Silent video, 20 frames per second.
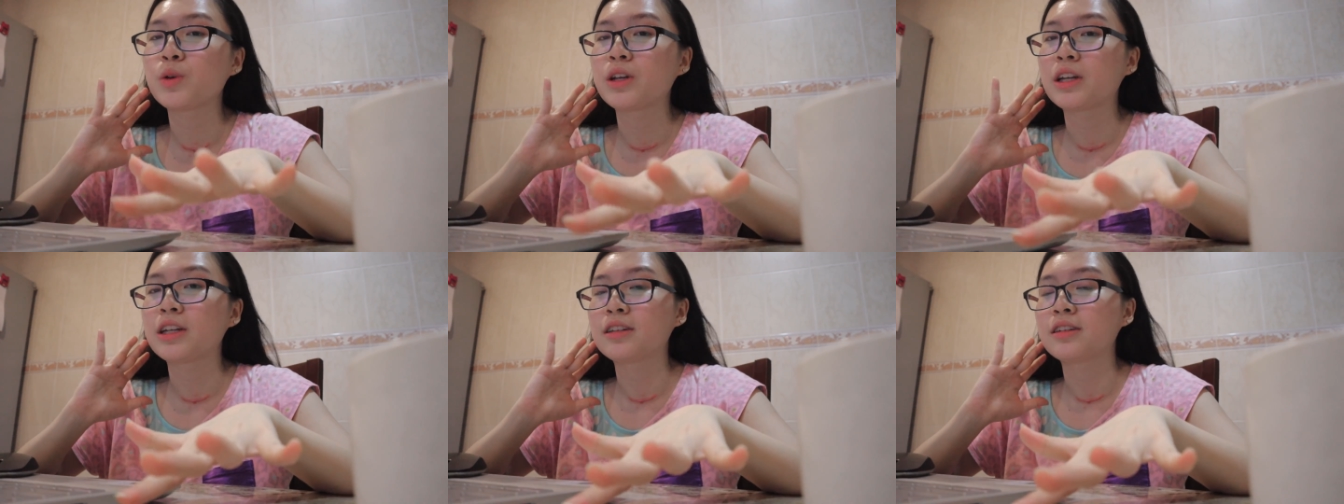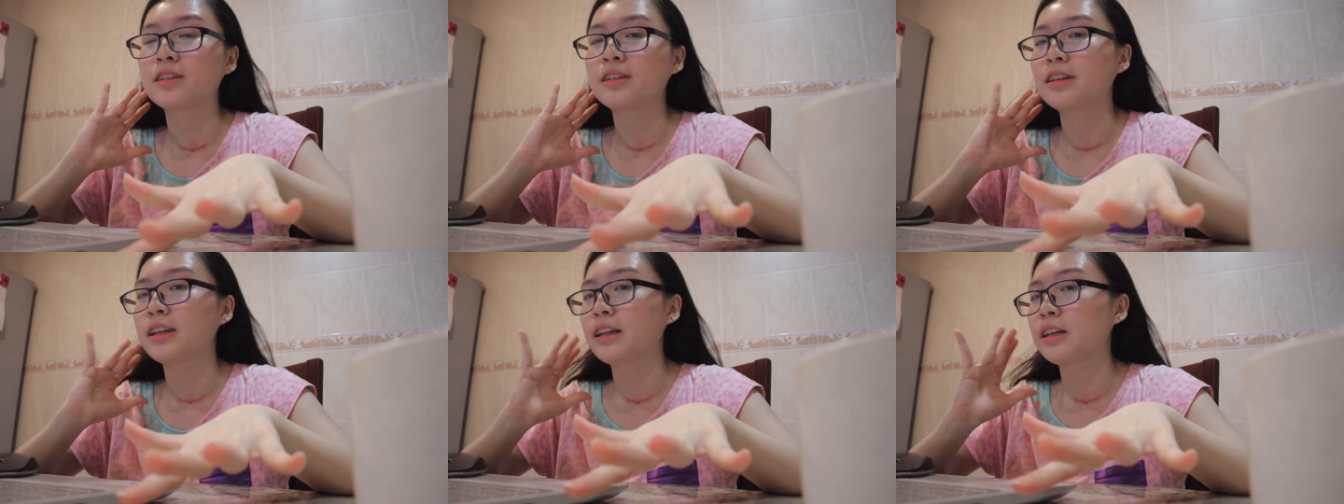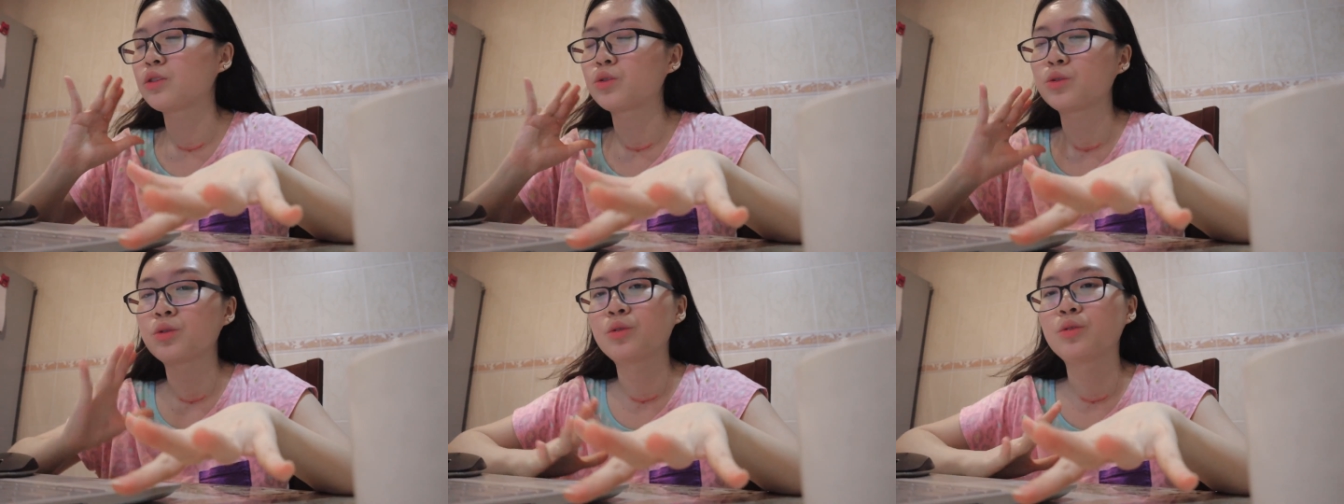related
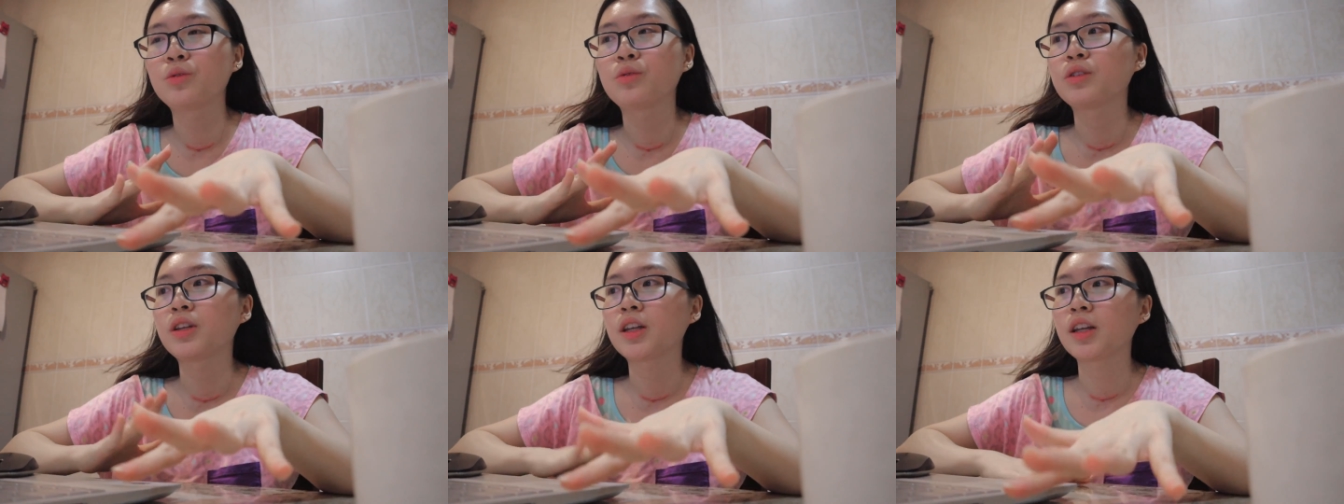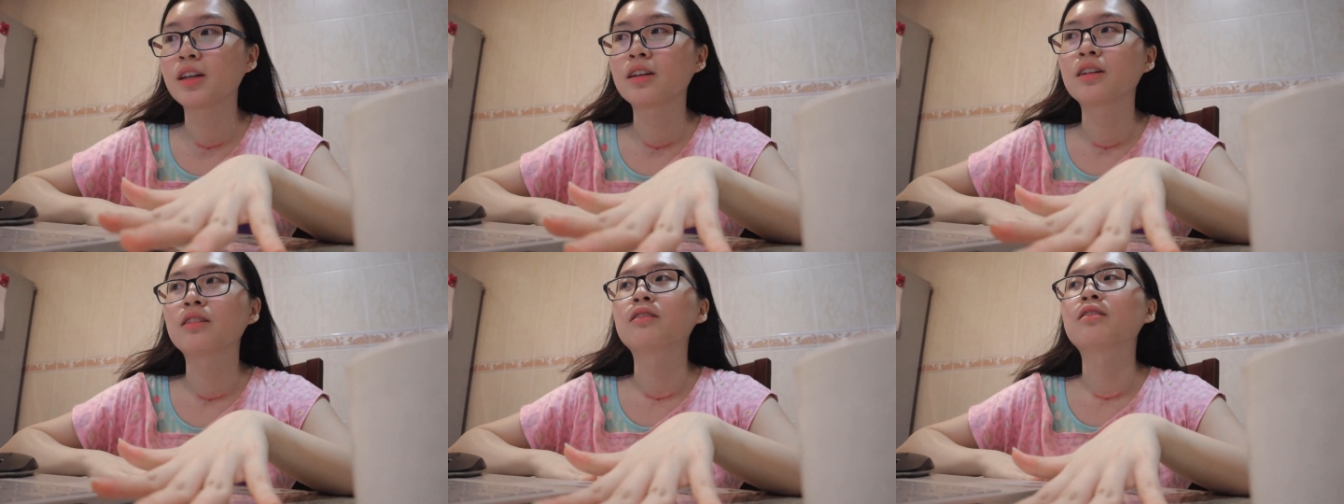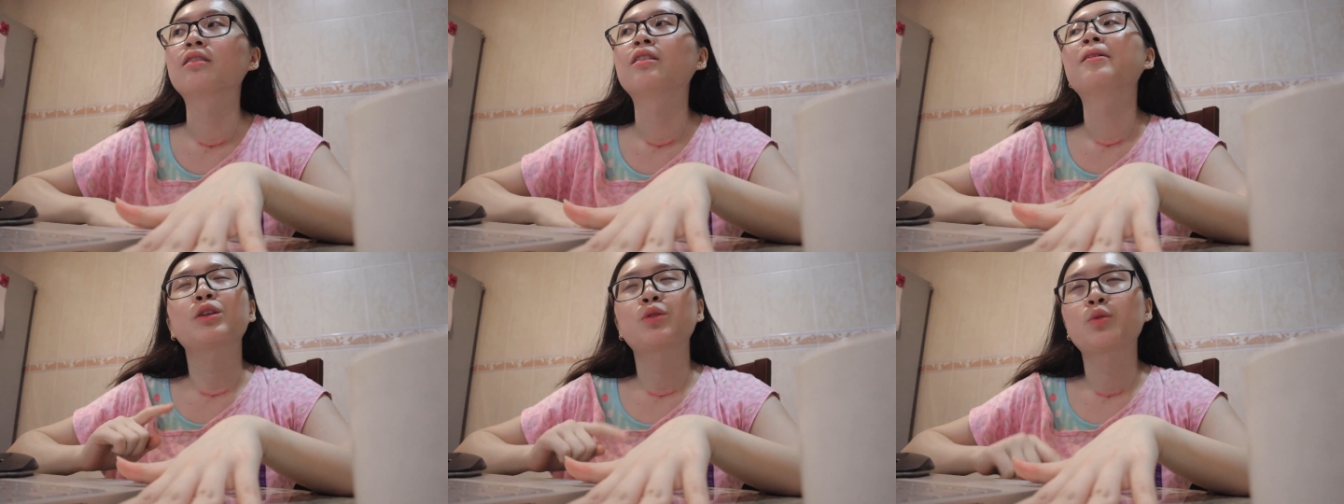things to do till
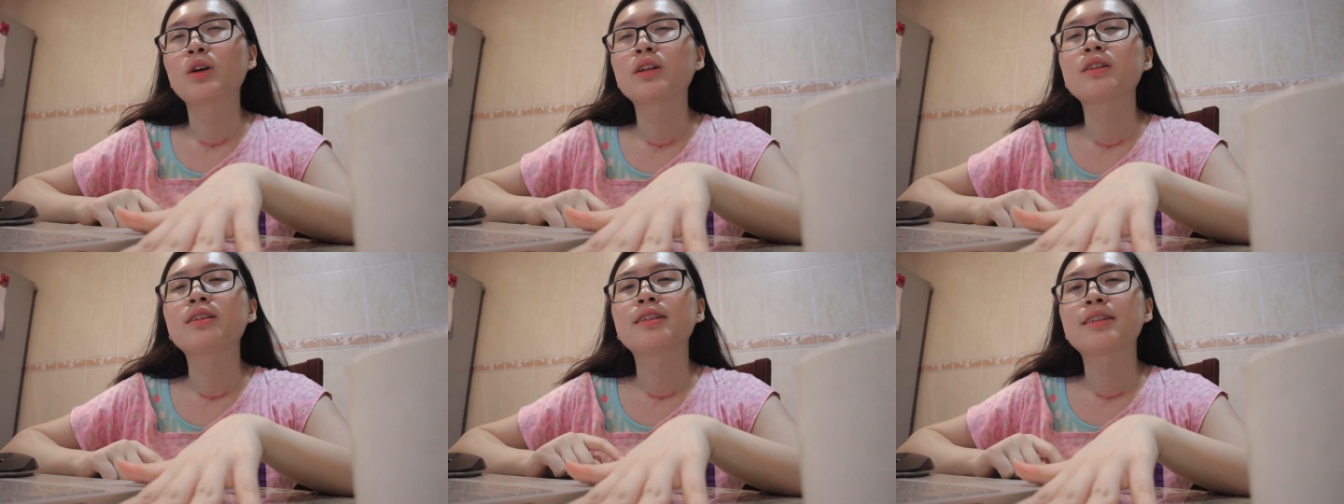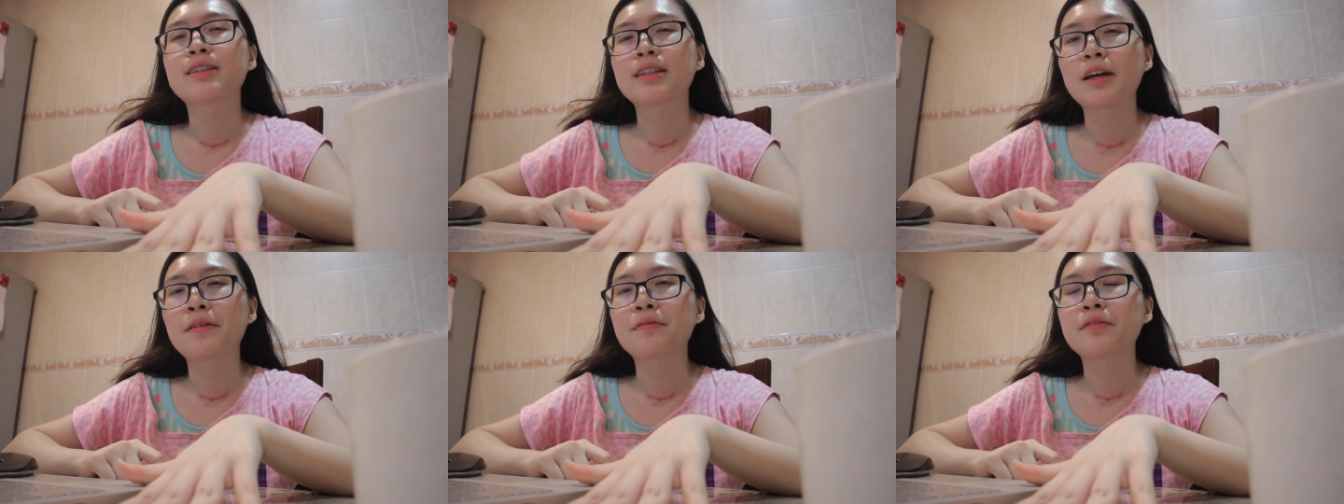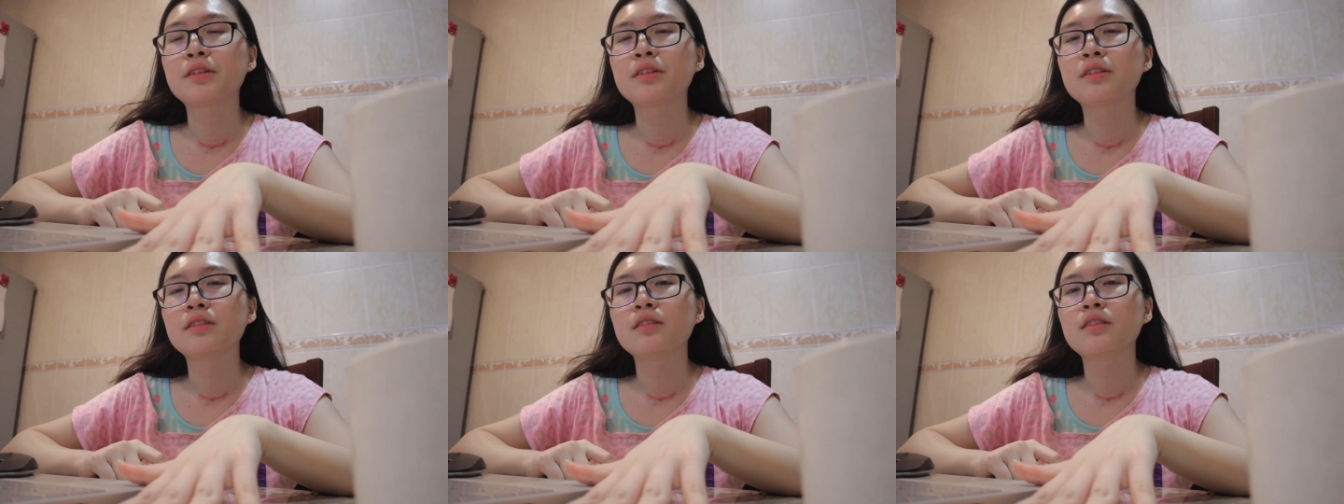the
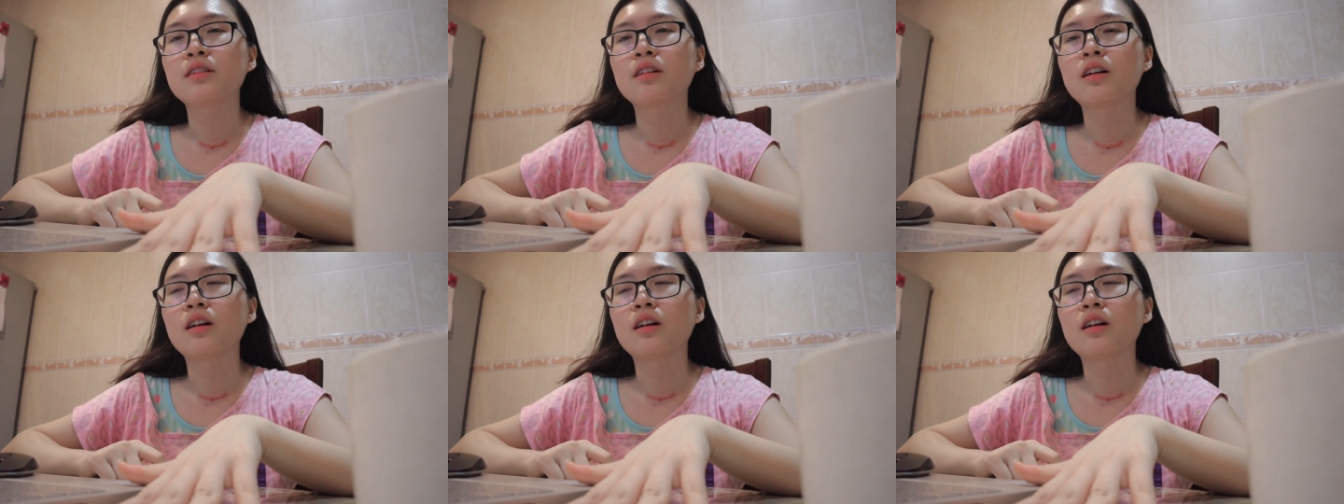twenty-seventh